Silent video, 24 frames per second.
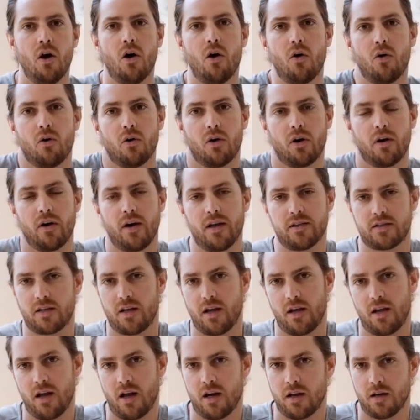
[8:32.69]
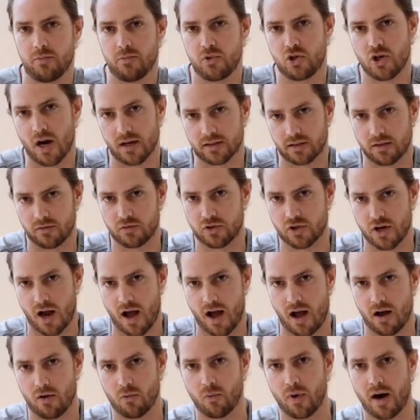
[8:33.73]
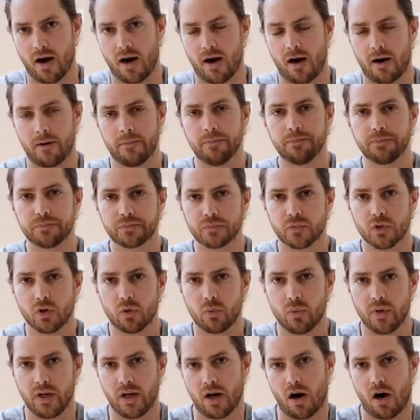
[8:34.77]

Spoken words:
There are details that he explained in there that I never would have thought of,